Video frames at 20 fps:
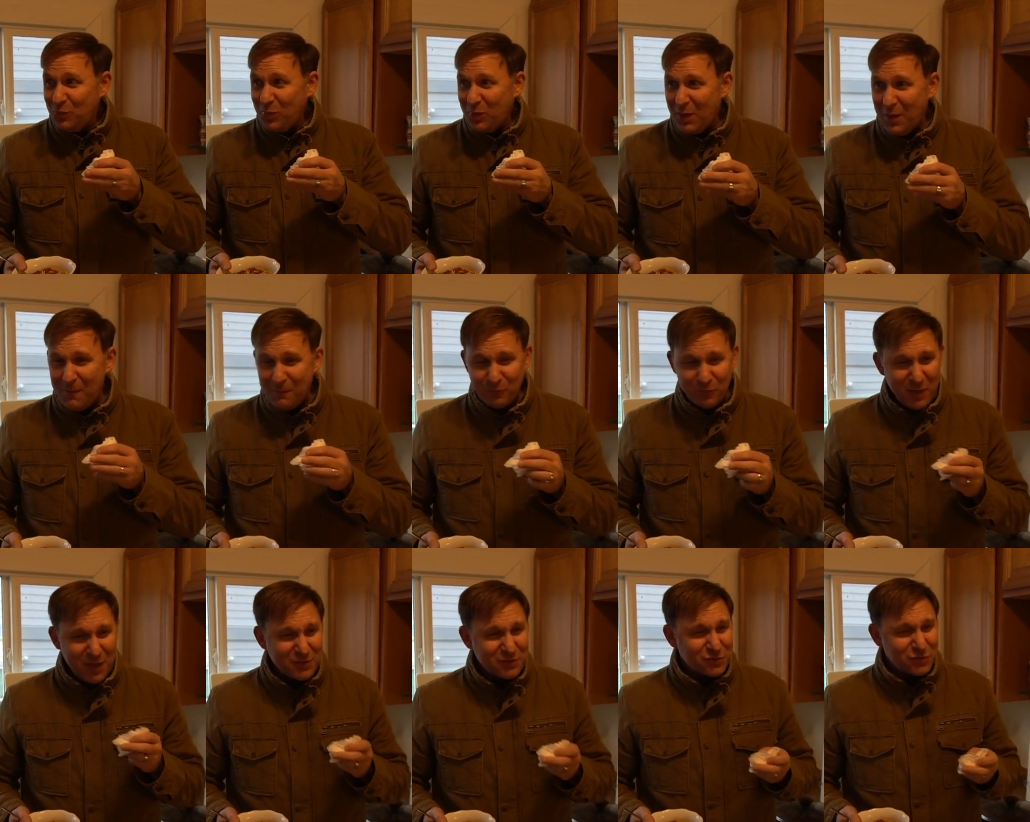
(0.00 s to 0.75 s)

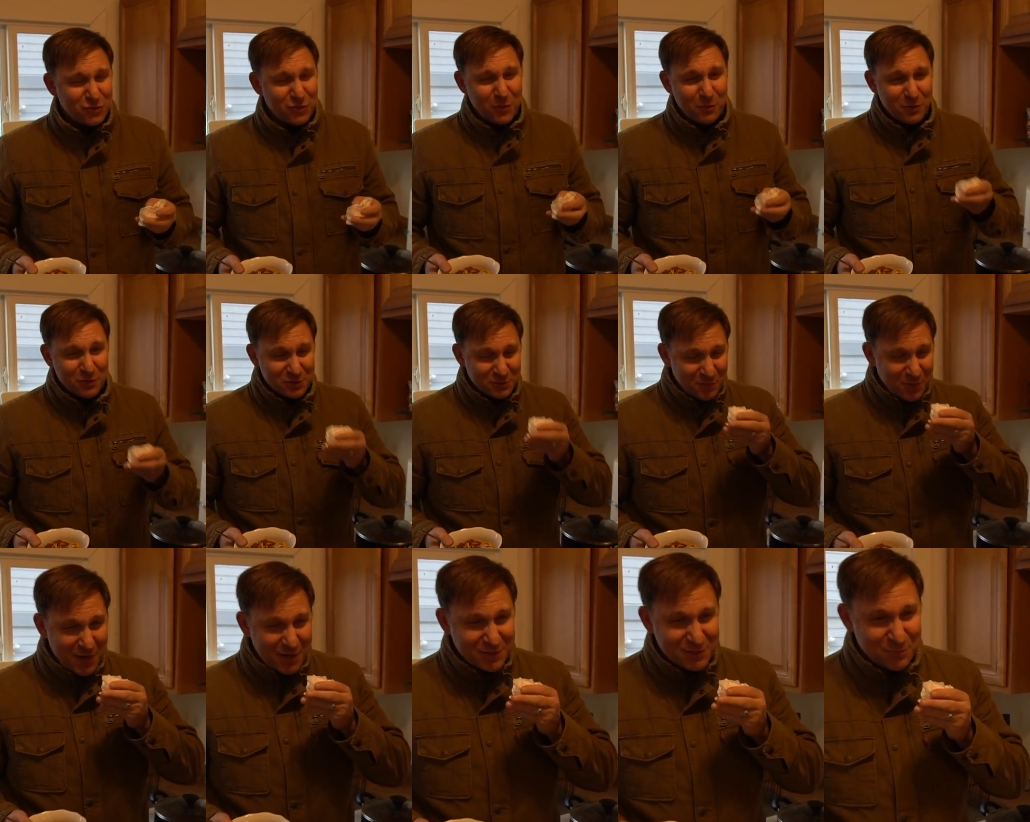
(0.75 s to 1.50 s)
That's super
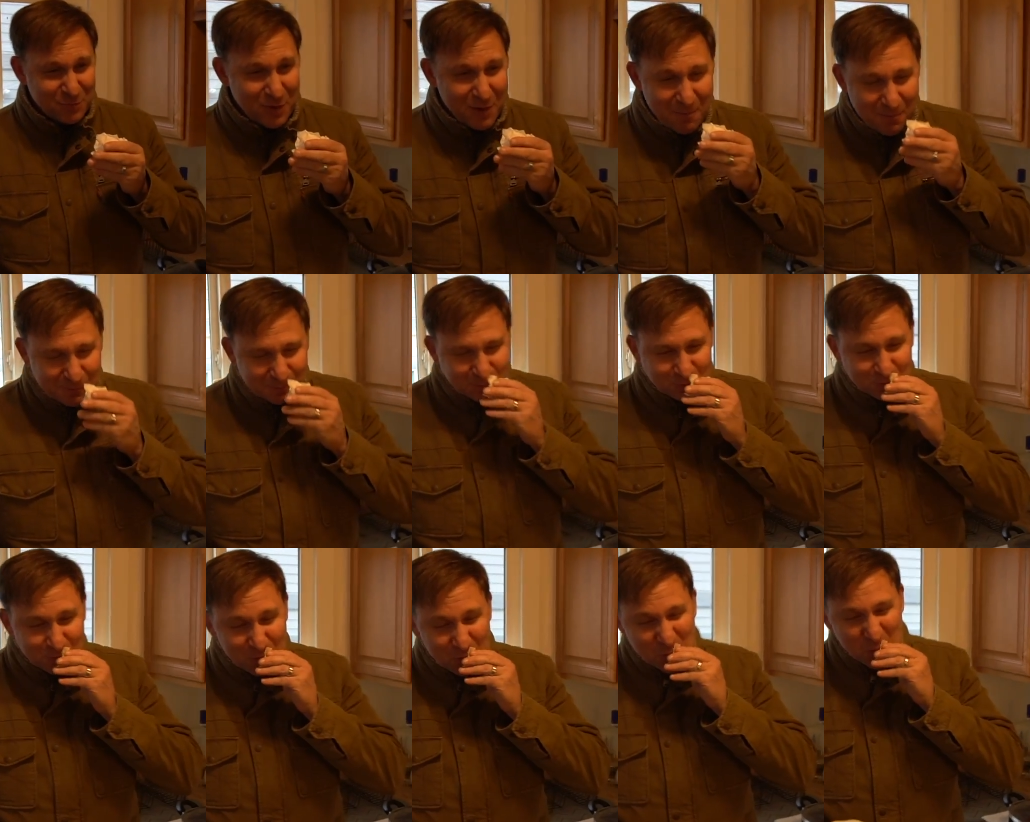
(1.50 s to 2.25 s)
spiced, but
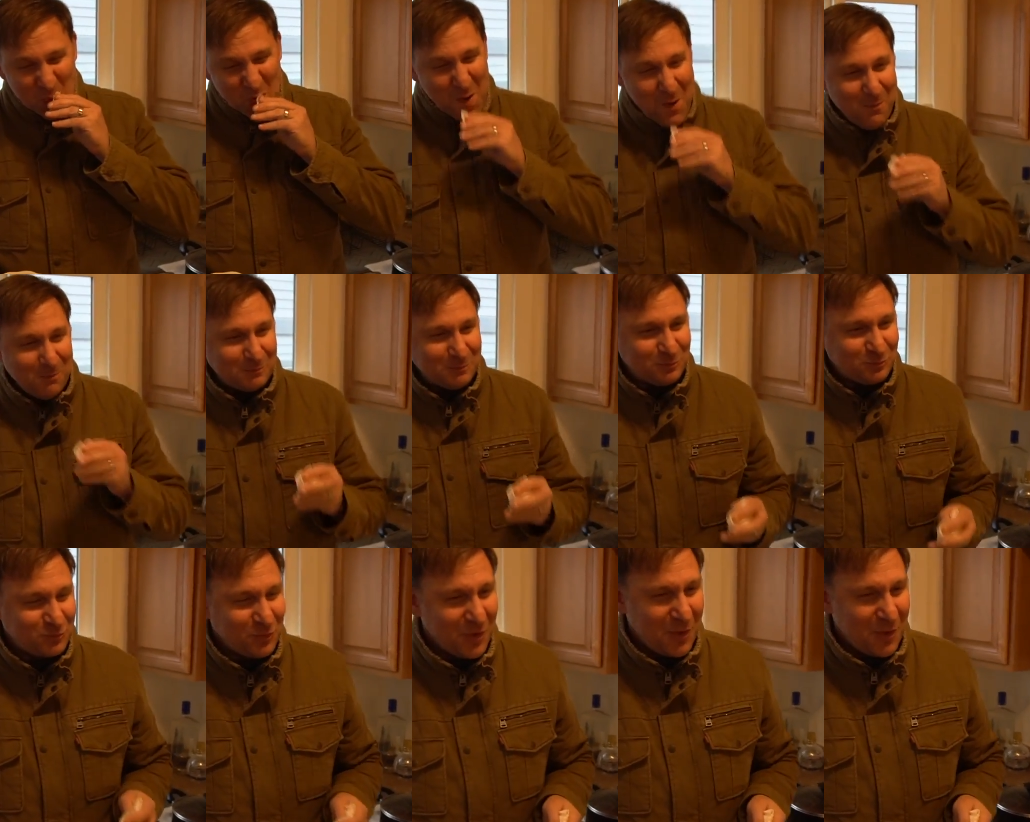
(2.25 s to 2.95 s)
it's